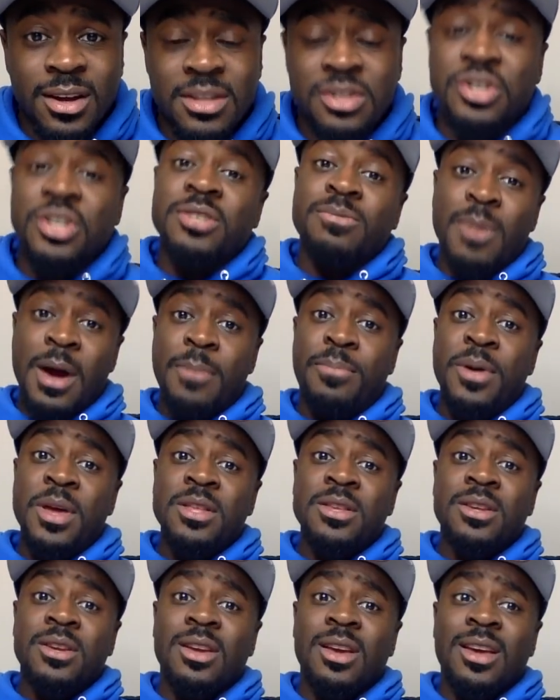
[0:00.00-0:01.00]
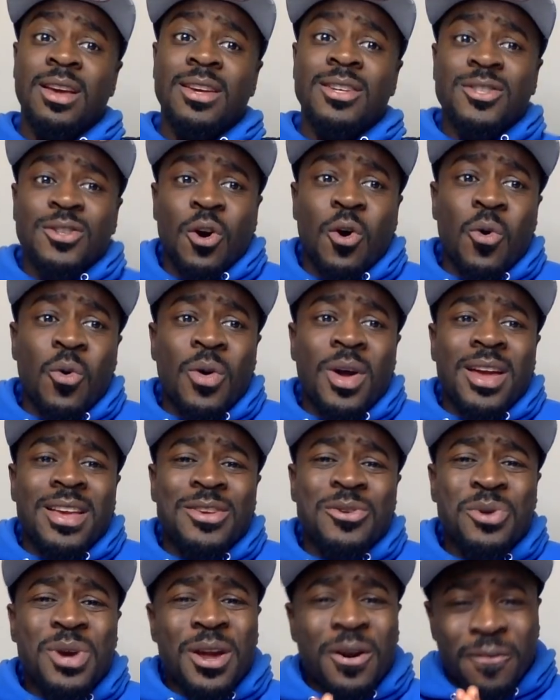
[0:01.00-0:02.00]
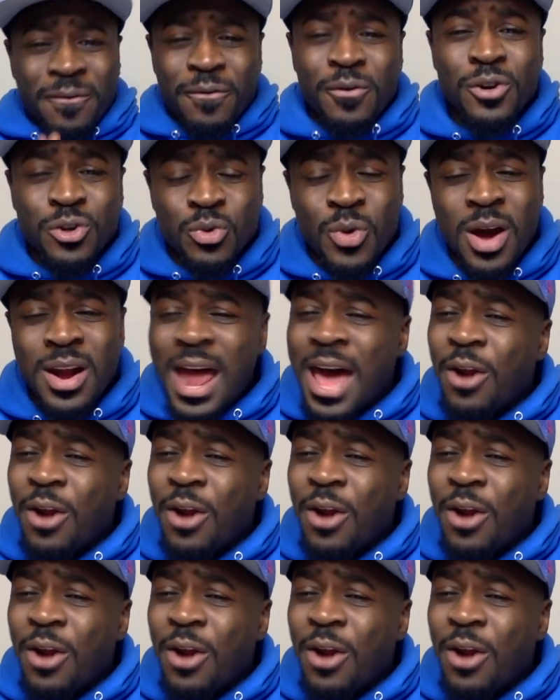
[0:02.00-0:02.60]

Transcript: Just my opinion. So, you get a first-round.